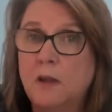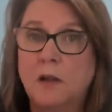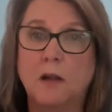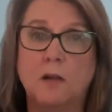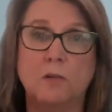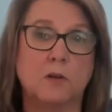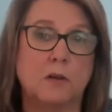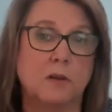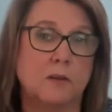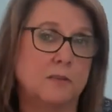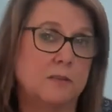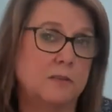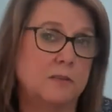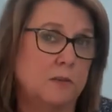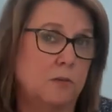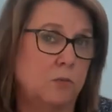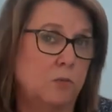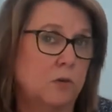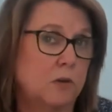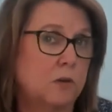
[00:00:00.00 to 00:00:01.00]
I want to see
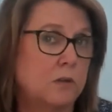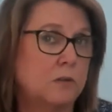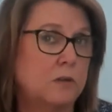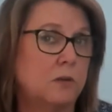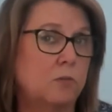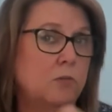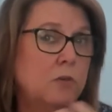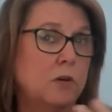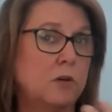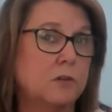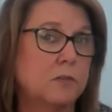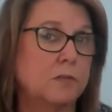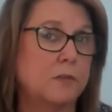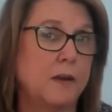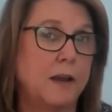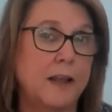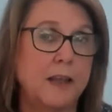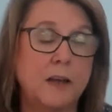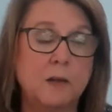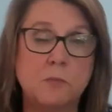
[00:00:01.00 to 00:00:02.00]
a world that works for
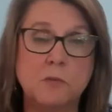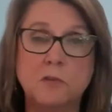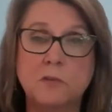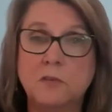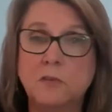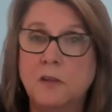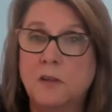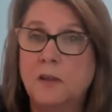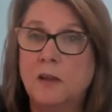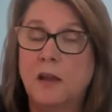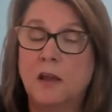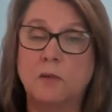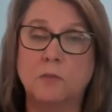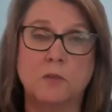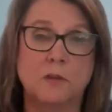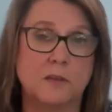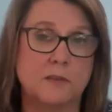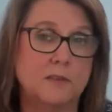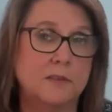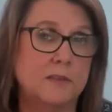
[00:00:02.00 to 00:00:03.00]
animals. I
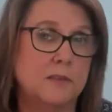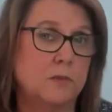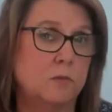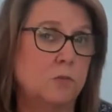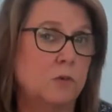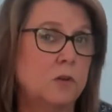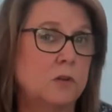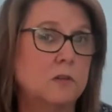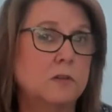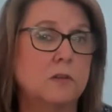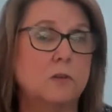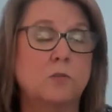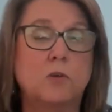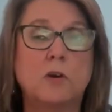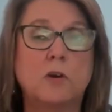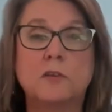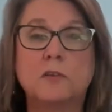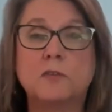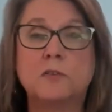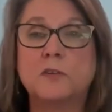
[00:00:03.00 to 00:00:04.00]
want to see a world that
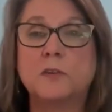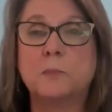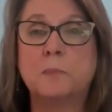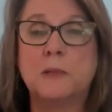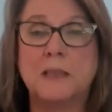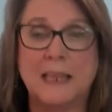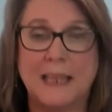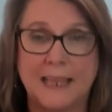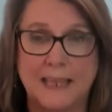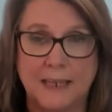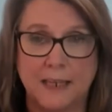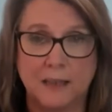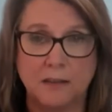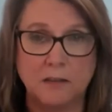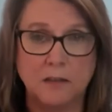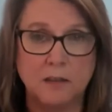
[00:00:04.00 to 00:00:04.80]
works for the planet.